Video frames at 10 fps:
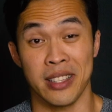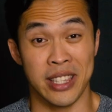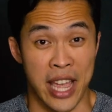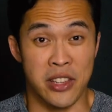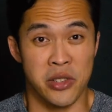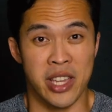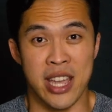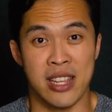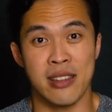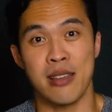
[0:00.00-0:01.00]
Can you
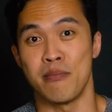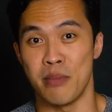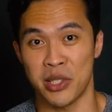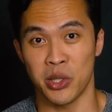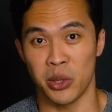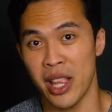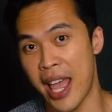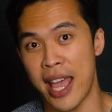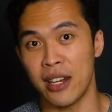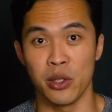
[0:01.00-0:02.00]
gain muscle
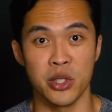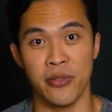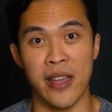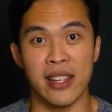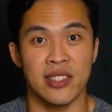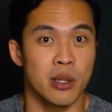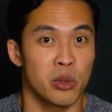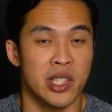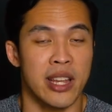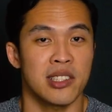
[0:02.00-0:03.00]
and lose fat
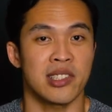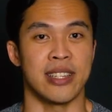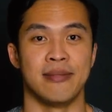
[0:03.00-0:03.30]
simultaneously?